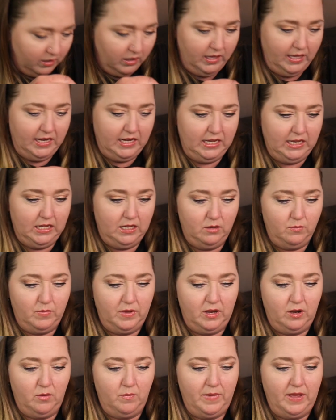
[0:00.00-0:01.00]
honey, you
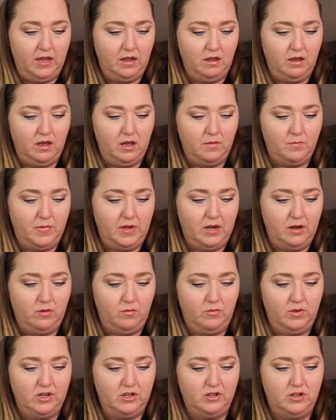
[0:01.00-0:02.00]
better back up. I
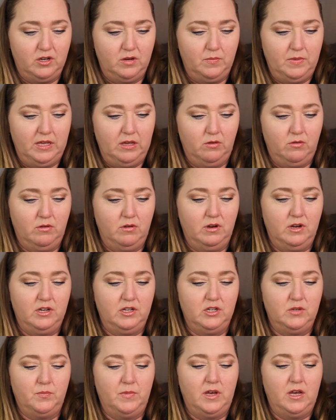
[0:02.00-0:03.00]
don't want you to be
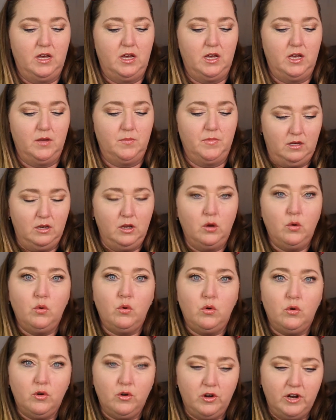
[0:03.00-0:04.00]
orange, Bob.
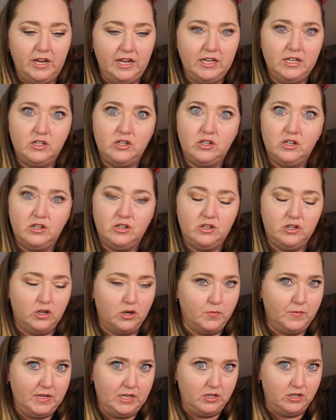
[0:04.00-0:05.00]
No orange
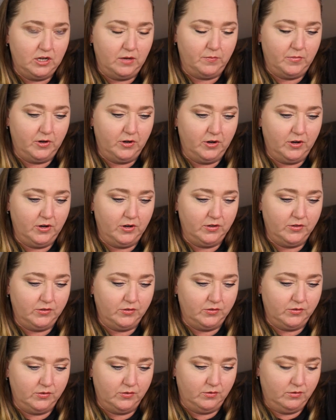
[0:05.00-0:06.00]
German
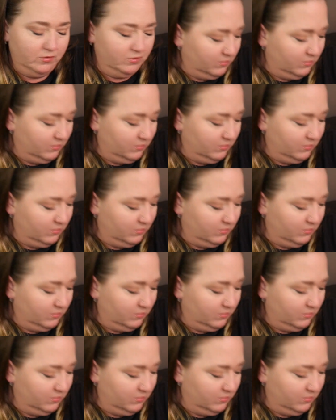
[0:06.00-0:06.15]
shepherds.